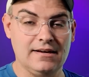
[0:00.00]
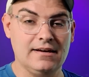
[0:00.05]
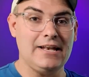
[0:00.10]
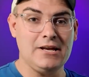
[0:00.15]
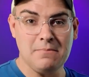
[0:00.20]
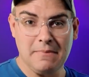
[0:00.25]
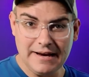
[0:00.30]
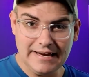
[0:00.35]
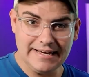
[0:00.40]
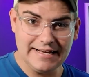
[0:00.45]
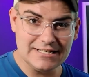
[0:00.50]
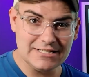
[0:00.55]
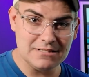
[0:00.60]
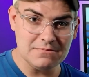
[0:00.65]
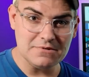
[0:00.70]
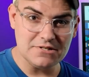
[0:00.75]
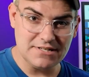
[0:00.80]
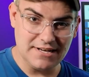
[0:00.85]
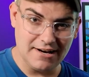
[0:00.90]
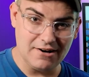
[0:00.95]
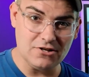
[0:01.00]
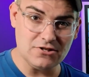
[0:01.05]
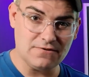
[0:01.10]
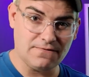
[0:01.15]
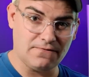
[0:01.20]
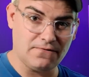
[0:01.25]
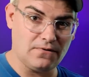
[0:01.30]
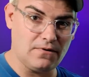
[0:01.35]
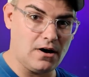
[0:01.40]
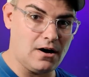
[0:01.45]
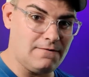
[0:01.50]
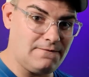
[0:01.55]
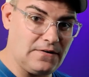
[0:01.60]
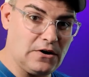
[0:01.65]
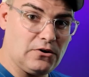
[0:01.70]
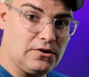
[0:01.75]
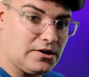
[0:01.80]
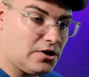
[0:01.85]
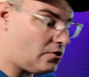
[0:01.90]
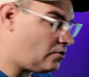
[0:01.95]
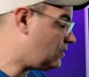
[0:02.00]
and you might get some sales uh, fairly